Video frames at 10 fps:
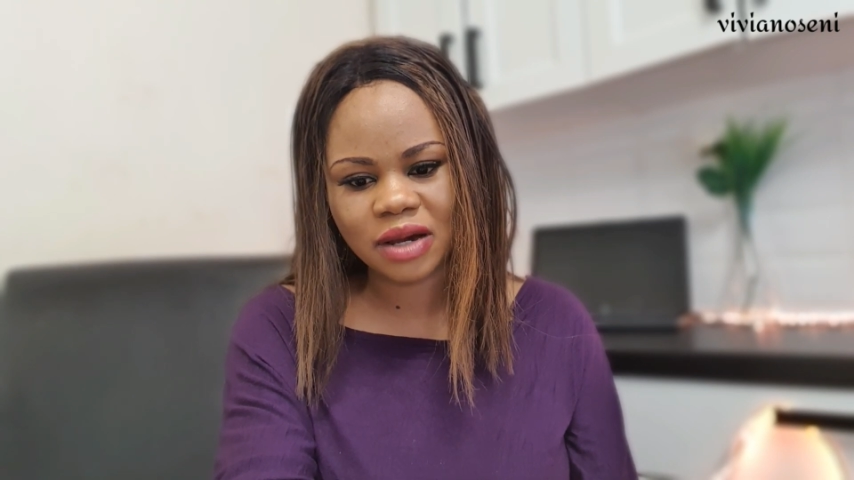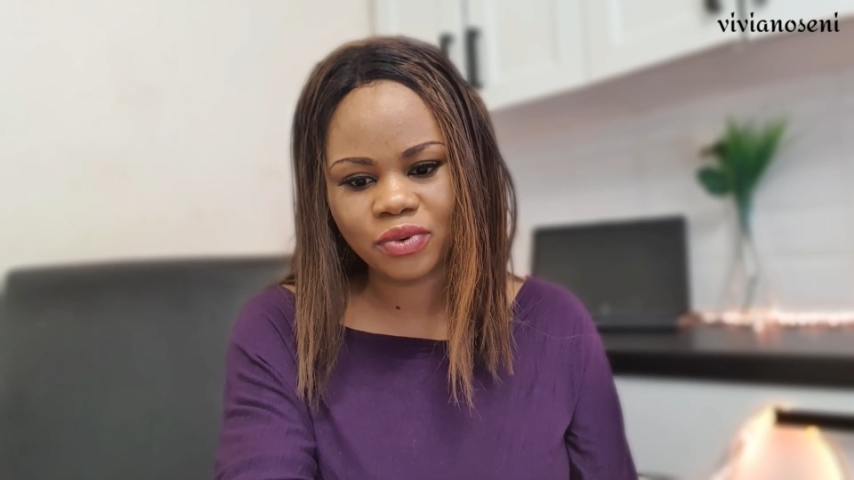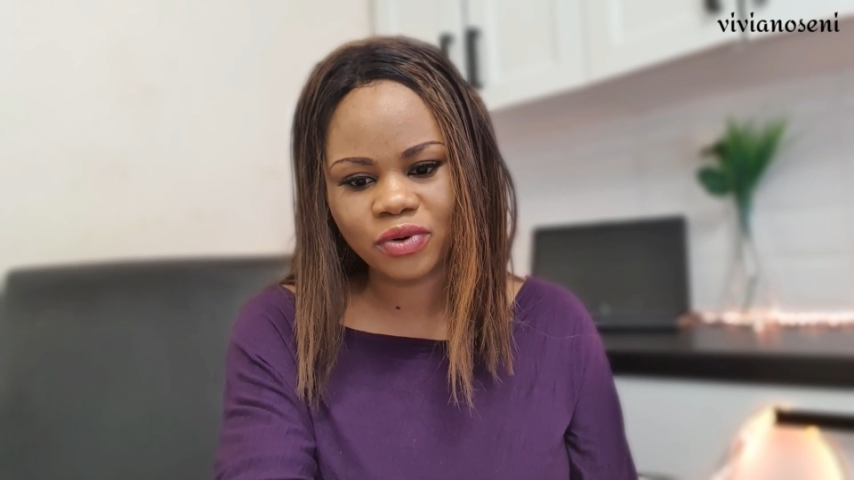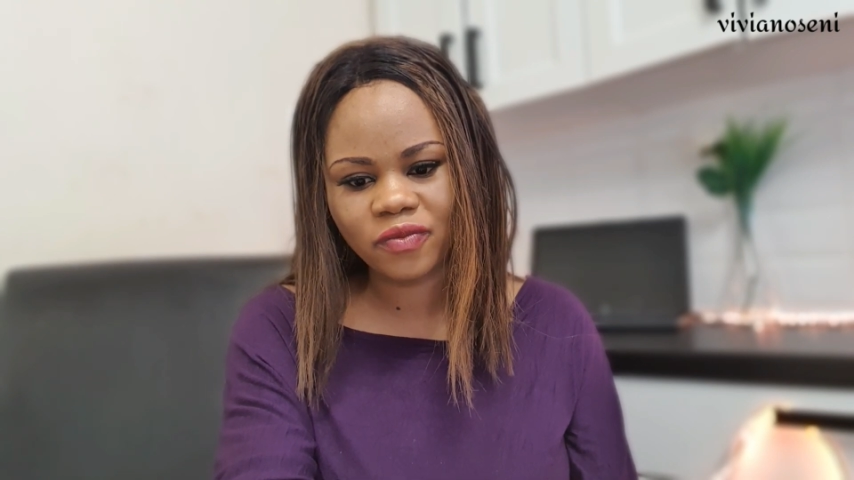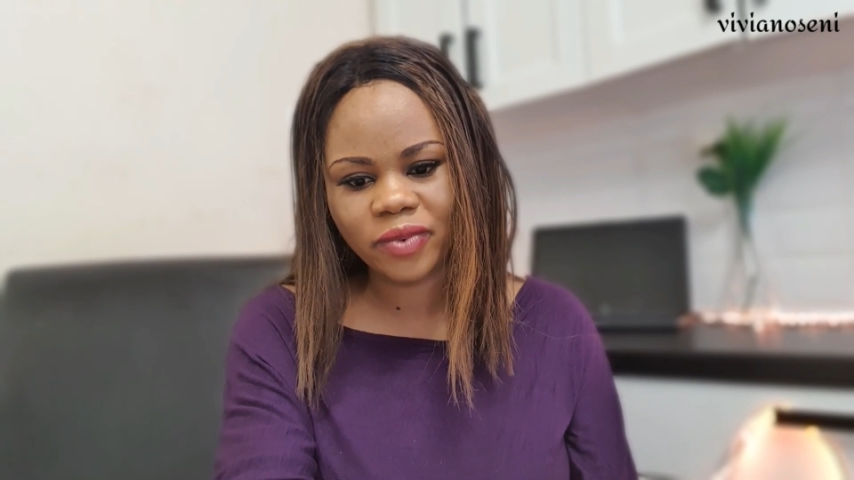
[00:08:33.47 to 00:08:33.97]

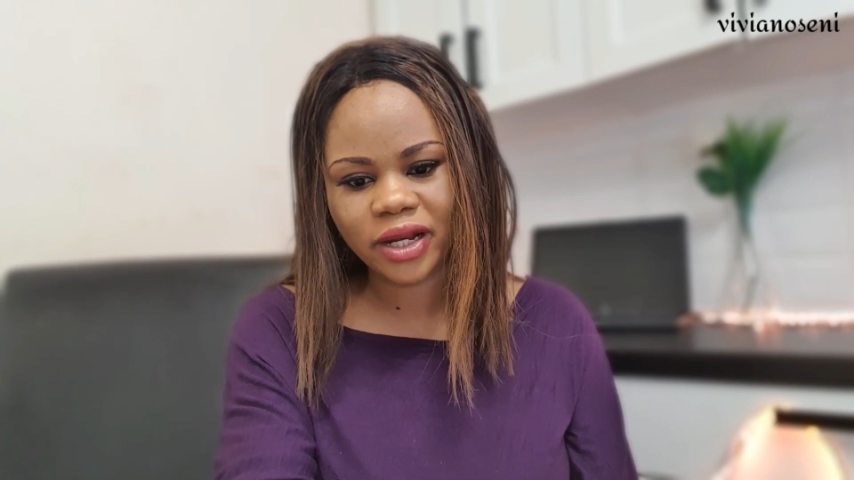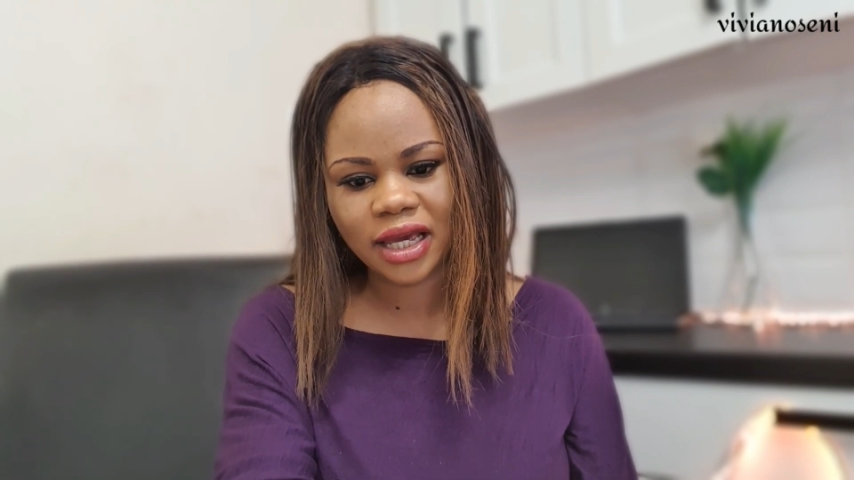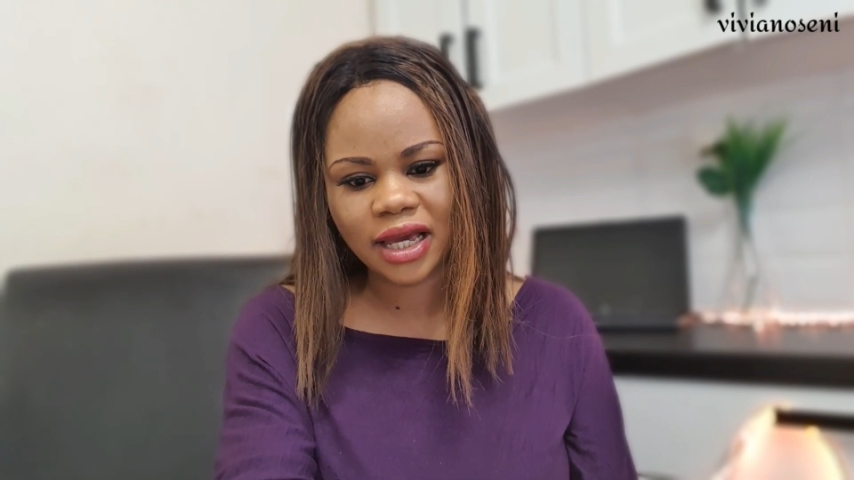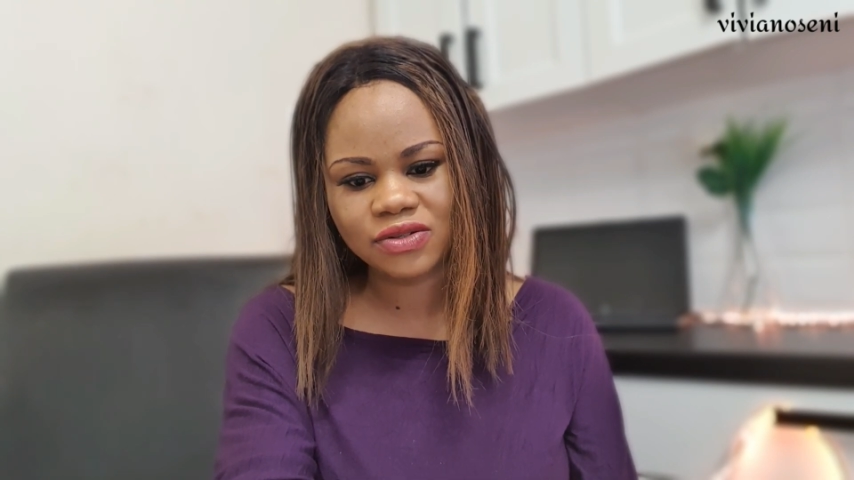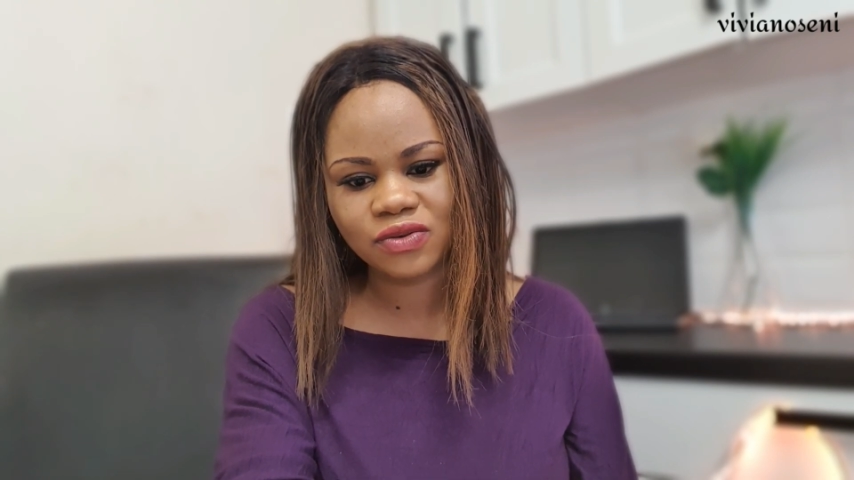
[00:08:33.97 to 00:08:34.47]
approved by the
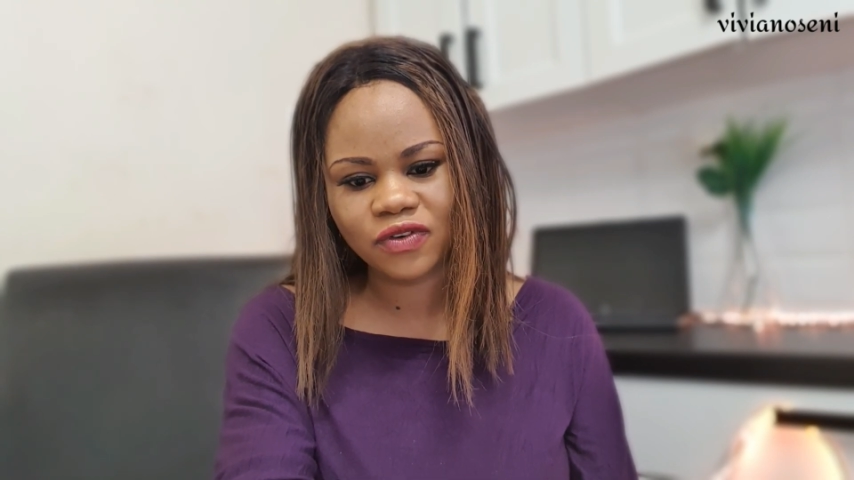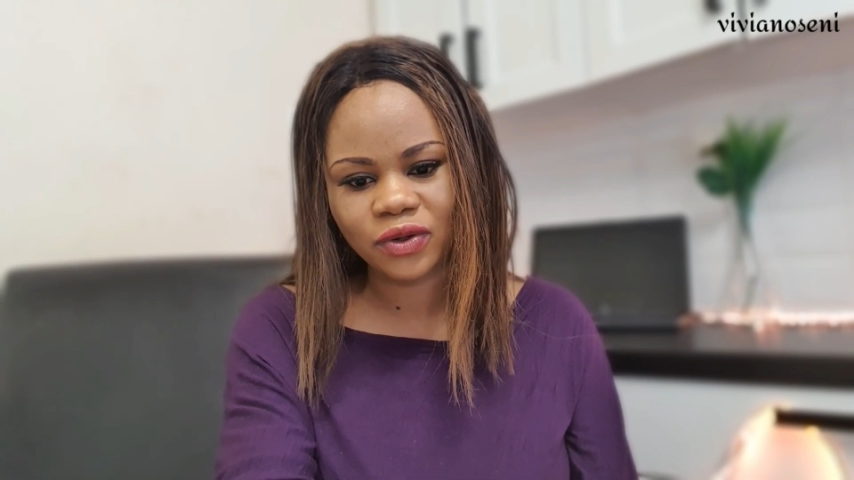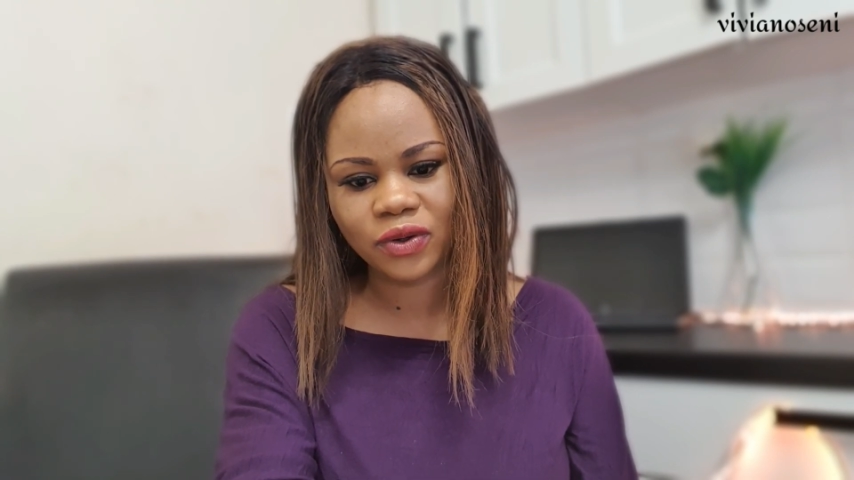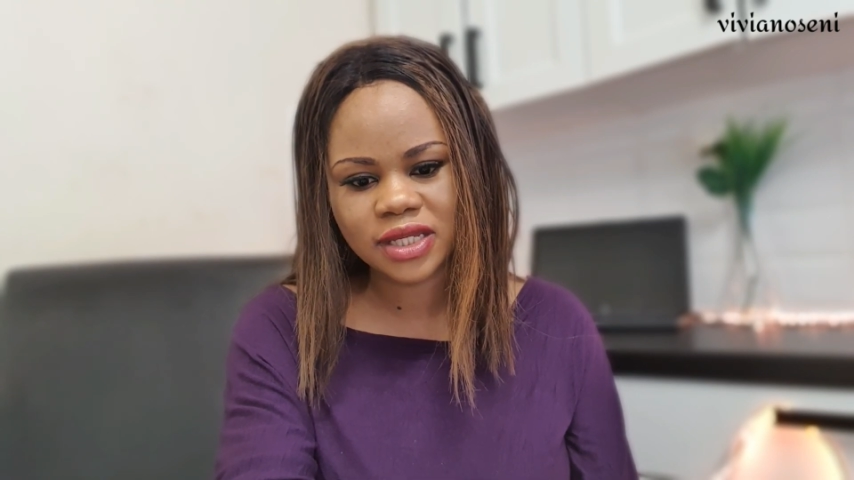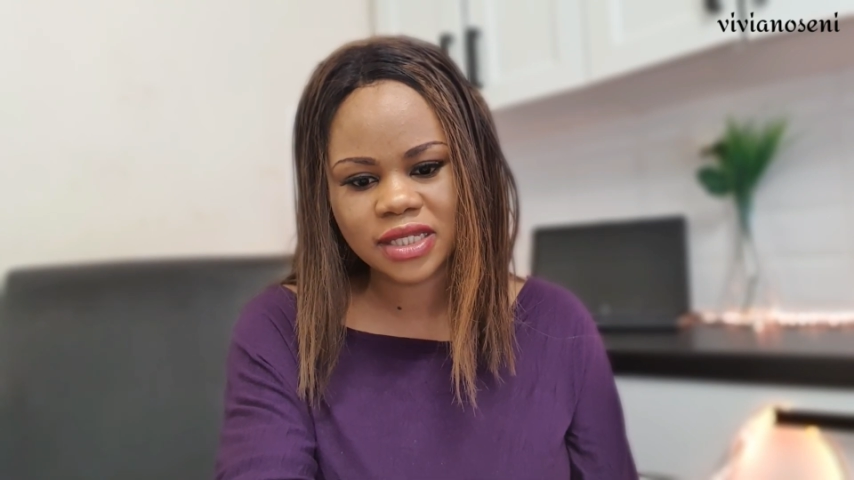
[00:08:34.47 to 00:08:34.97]
Council for
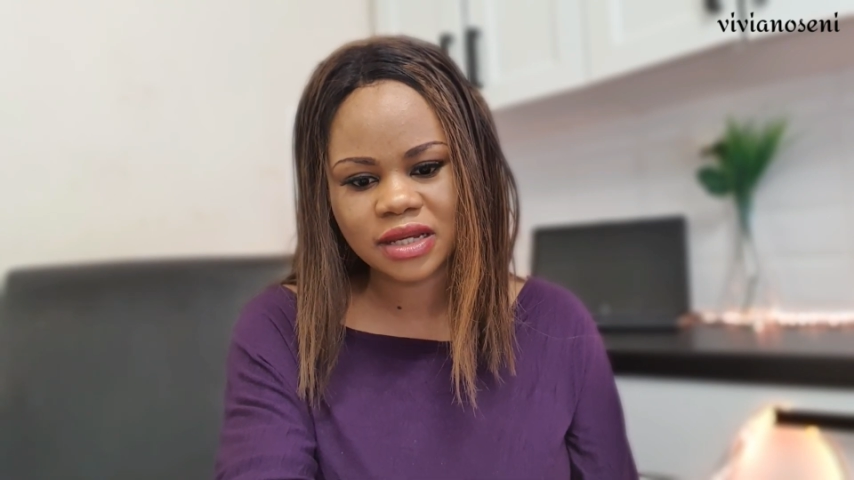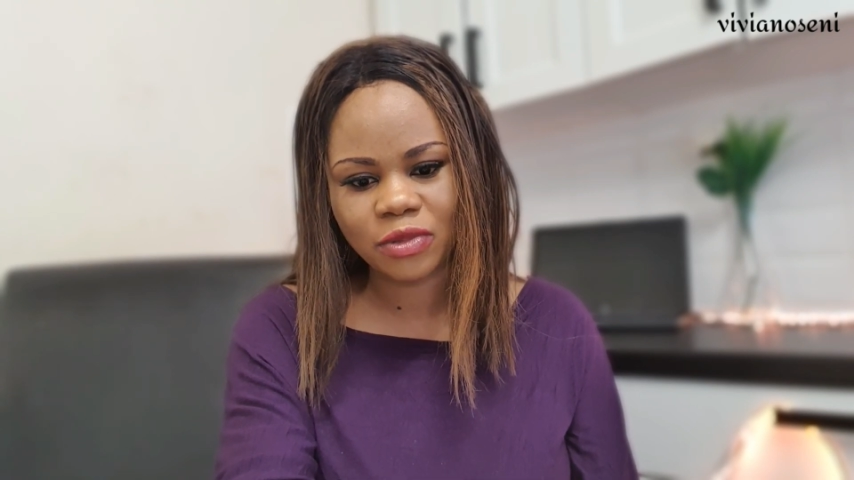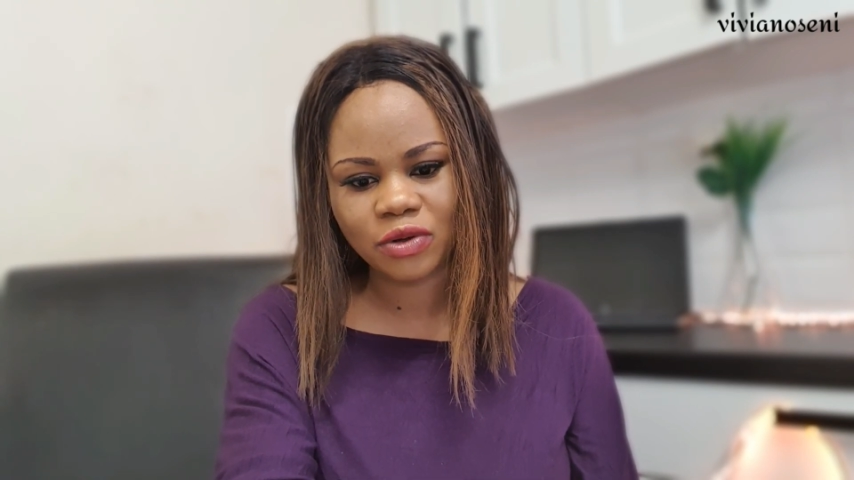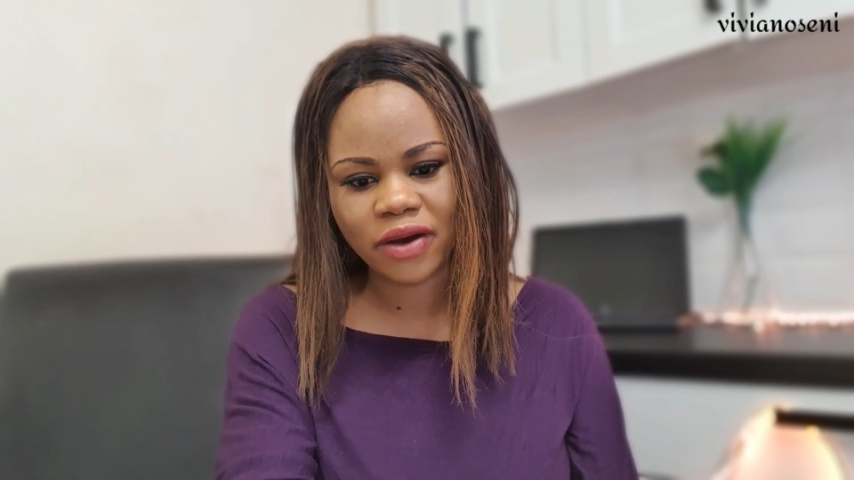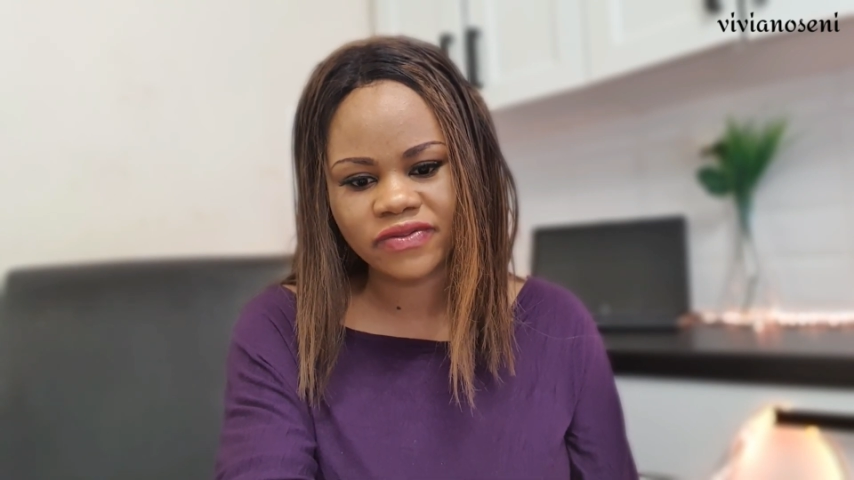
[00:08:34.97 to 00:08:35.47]
Nurses
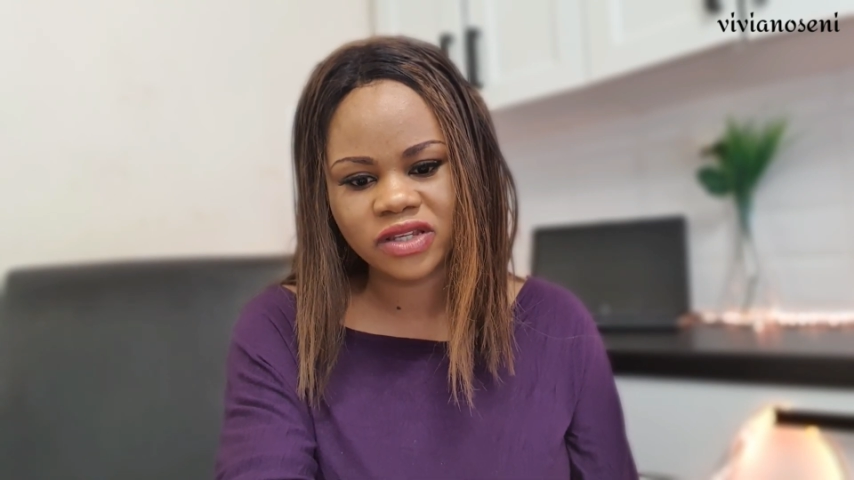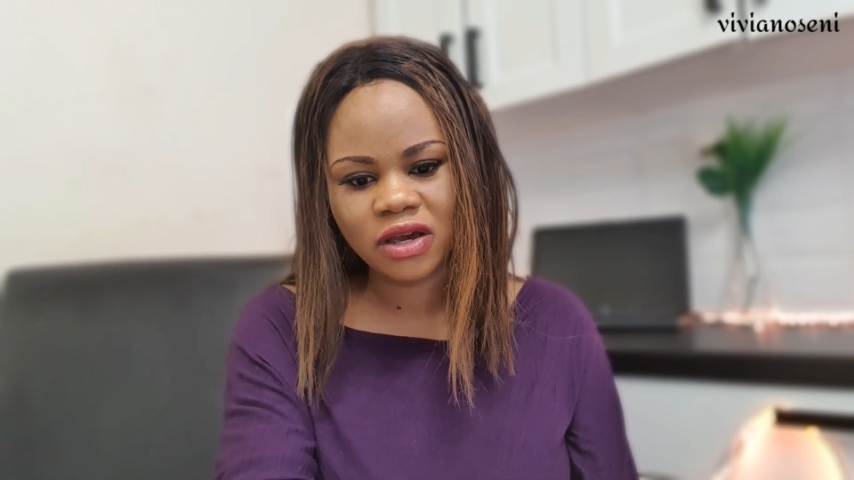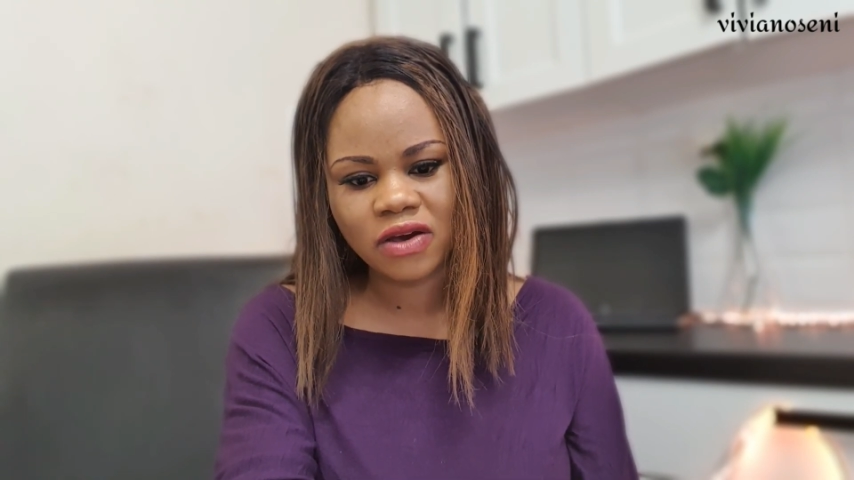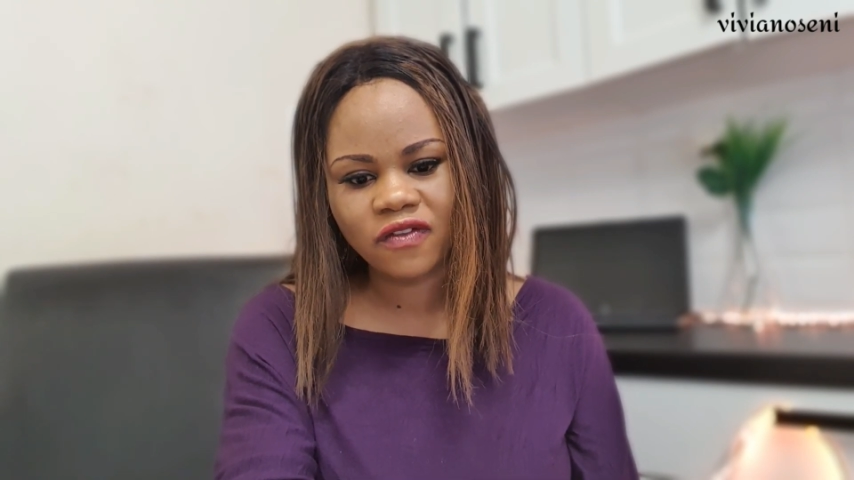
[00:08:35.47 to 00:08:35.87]
and Midwives